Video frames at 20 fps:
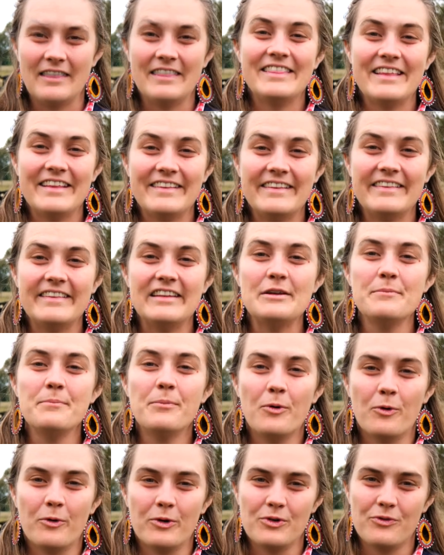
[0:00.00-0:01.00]
This is an
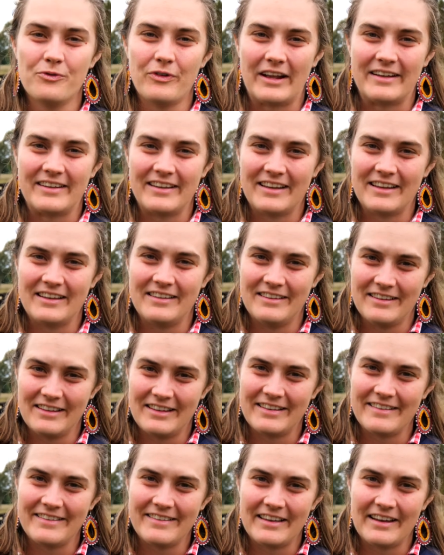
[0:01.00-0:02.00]
important factor to
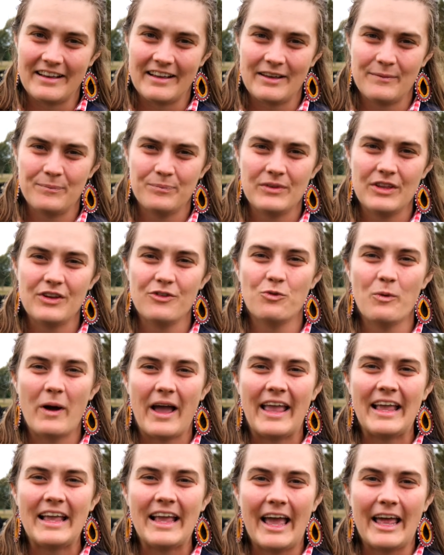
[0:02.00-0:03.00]
consider if
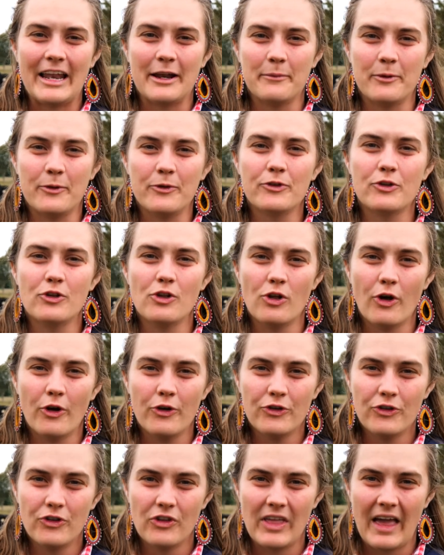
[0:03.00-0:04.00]
weighing animals
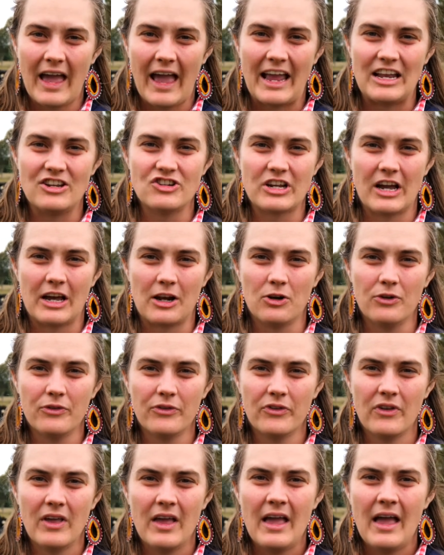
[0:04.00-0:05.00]
close to the age
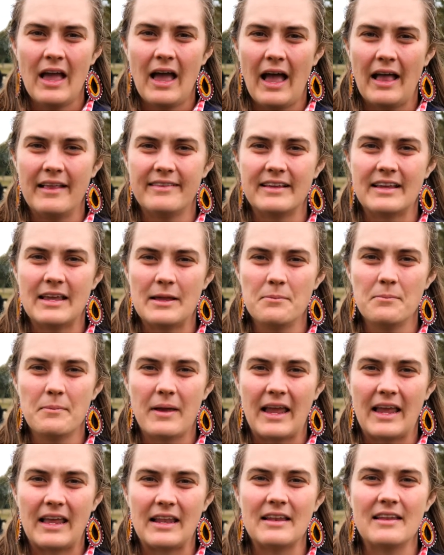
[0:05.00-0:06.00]
cutoffs, as it can
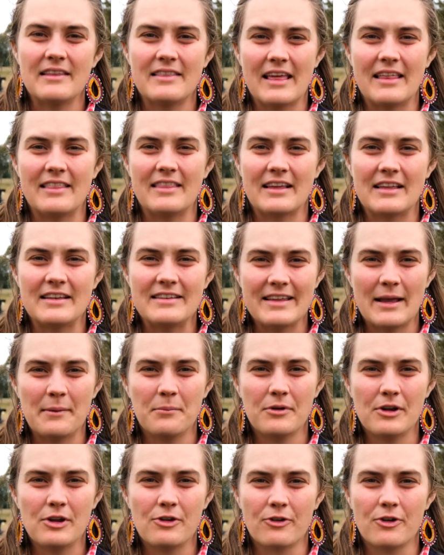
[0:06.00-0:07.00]
mean that the
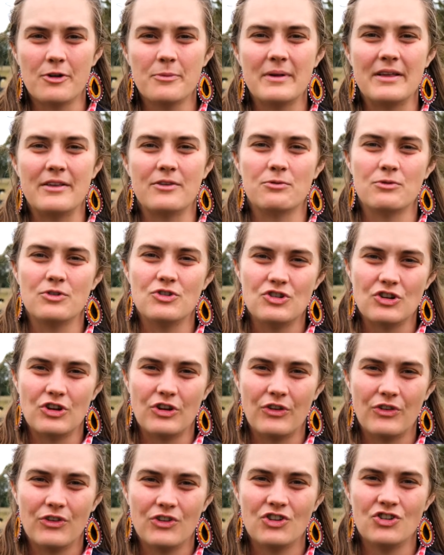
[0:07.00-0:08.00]
contemporary group is
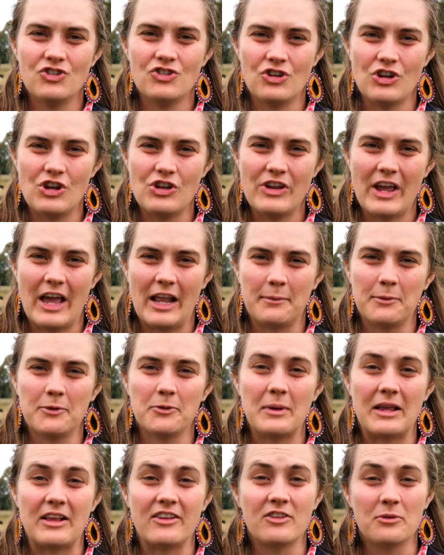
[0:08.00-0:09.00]
reduced due to animals
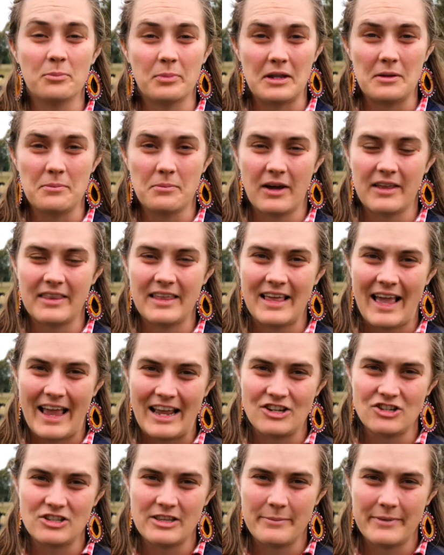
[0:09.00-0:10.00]
being split by the
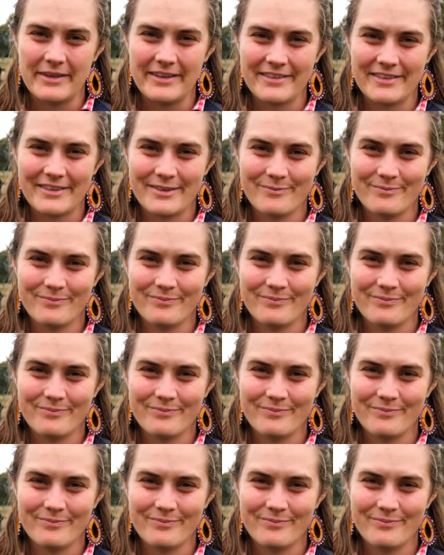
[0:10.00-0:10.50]
age limits.